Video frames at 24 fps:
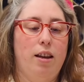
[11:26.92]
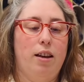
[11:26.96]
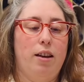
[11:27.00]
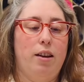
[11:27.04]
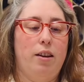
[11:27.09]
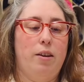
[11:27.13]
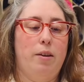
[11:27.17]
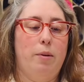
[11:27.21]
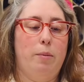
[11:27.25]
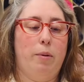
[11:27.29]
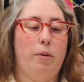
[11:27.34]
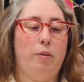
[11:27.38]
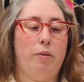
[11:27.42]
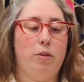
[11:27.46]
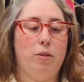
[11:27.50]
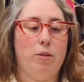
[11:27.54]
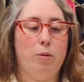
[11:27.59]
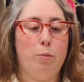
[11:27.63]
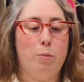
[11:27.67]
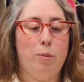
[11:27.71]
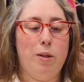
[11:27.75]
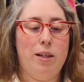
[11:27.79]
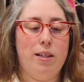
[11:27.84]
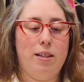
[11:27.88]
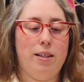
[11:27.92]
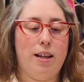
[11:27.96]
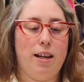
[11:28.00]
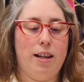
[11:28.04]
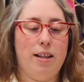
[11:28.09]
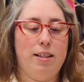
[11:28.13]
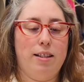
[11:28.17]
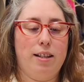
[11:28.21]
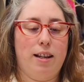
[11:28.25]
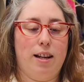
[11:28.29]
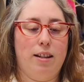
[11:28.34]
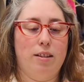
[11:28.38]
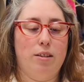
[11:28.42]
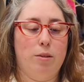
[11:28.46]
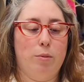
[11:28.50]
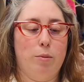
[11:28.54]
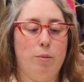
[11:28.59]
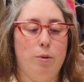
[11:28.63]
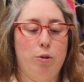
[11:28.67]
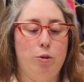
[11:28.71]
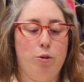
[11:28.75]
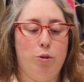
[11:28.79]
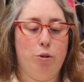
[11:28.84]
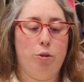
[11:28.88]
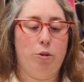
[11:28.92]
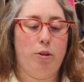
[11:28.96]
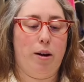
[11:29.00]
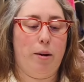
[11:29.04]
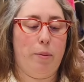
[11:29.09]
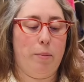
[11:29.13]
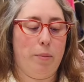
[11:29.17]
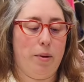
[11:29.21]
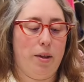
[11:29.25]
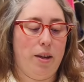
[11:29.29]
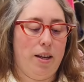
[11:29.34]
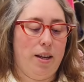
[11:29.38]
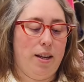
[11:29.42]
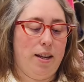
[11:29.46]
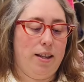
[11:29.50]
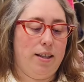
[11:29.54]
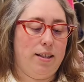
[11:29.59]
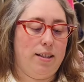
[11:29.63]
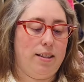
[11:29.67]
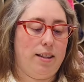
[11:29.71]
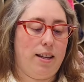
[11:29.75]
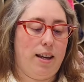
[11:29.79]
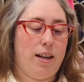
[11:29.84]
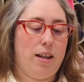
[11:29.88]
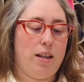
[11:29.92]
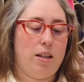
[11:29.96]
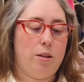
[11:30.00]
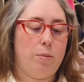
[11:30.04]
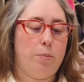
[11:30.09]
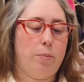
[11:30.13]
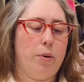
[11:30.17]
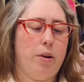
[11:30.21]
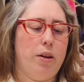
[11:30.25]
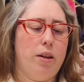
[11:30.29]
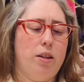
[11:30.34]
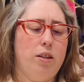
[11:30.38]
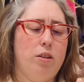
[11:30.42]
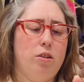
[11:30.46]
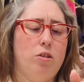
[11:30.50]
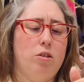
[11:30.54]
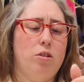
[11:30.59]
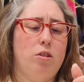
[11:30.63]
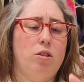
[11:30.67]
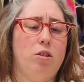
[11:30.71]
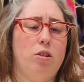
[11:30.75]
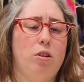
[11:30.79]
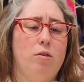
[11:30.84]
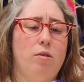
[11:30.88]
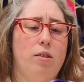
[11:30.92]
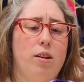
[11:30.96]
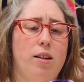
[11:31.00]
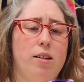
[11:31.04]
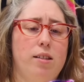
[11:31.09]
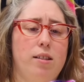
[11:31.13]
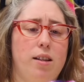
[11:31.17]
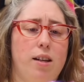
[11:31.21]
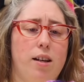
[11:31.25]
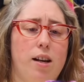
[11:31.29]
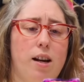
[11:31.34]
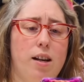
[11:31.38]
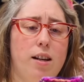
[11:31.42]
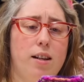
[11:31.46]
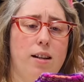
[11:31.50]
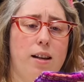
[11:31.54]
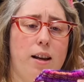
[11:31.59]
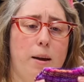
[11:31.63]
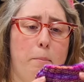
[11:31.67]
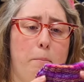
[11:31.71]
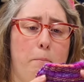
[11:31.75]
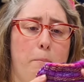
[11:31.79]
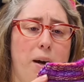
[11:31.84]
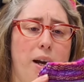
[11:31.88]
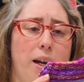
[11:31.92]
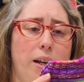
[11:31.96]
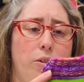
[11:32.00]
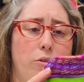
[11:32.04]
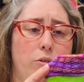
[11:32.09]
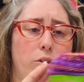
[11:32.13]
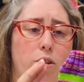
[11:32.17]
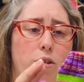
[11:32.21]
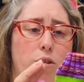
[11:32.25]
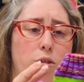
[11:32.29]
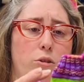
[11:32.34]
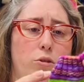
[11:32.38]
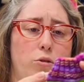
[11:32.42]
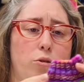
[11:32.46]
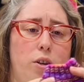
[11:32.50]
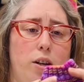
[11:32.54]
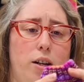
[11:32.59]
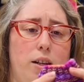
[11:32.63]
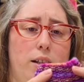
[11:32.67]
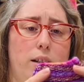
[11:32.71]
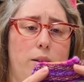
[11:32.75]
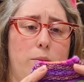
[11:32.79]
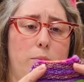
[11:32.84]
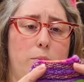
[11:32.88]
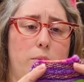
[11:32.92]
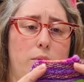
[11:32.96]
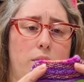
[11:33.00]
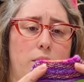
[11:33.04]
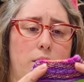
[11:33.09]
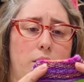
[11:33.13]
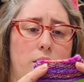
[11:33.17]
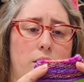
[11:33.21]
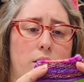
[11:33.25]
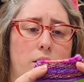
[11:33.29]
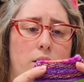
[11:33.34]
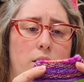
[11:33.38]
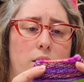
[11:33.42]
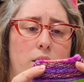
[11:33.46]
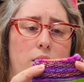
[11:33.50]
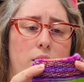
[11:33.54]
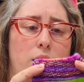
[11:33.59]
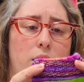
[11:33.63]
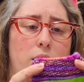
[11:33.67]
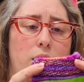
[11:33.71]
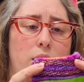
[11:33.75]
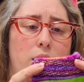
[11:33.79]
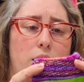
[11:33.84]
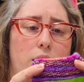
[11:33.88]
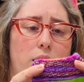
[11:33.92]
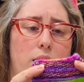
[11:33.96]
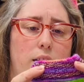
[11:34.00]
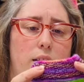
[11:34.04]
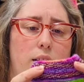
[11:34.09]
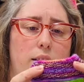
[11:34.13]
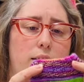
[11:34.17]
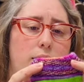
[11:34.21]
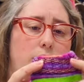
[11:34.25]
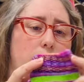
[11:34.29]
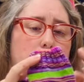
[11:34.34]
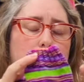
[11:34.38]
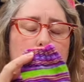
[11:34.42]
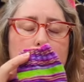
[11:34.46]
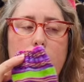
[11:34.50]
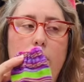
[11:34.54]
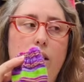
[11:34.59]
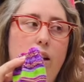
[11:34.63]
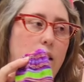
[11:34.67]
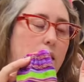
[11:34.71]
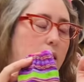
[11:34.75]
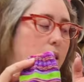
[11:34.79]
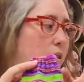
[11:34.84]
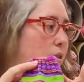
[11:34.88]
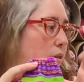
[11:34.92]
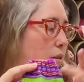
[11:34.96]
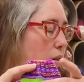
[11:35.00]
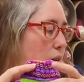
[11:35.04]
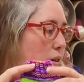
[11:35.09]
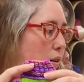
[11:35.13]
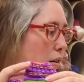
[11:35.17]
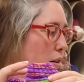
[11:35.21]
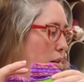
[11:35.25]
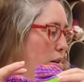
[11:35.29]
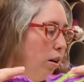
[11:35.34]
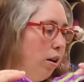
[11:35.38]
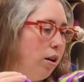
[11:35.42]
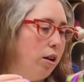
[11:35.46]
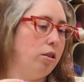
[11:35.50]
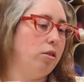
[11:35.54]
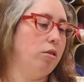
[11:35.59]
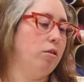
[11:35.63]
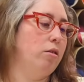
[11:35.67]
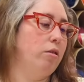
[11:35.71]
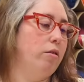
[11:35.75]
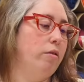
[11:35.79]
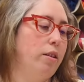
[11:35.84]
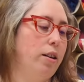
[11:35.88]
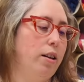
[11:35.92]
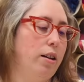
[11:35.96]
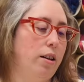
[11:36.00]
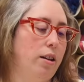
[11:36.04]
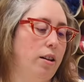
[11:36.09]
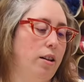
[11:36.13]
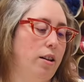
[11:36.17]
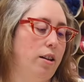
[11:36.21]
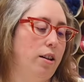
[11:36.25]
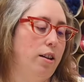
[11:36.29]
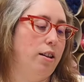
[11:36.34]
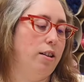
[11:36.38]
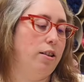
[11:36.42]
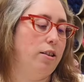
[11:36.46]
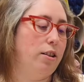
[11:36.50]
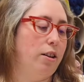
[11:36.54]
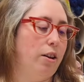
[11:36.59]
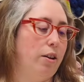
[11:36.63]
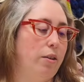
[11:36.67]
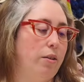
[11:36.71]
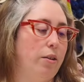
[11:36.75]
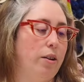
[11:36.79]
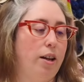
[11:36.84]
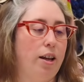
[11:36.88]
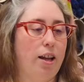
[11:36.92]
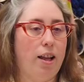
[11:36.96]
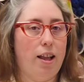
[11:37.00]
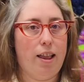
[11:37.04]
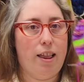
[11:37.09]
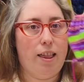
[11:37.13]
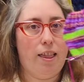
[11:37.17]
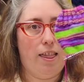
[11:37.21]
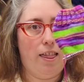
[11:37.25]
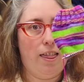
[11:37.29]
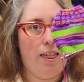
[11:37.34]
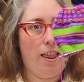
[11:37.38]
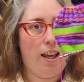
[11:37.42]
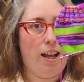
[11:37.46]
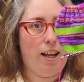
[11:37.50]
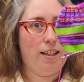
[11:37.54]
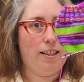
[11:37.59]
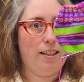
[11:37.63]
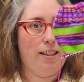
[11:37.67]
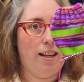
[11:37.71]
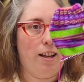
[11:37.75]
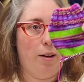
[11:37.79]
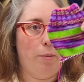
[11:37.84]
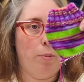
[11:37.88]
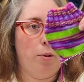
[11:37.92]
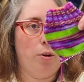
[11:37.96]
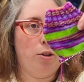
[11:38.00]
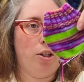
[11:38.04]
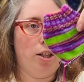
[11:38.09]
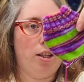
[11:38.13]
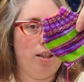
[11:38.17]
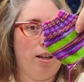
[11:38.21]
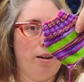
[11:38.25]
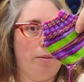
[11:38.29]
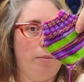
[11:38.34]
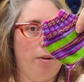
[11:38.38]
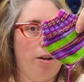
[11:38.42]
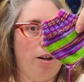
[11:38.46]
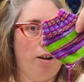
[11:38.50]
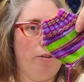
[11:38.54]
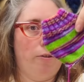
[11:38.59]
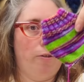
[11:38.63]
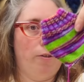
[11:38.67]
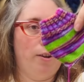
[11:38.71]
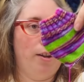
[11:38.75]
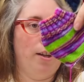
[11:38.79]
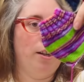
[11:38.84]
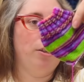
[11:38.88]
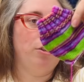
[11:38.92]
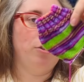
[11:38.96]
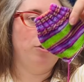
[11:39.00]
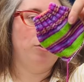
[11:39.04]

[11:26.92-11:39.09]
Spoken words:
I've got some mini skeins and some 100-gram skeins, but it's just so nice. They're kind of like micro stripes, and then the green, oh, I just love it. So that's that project that I'm going to finish.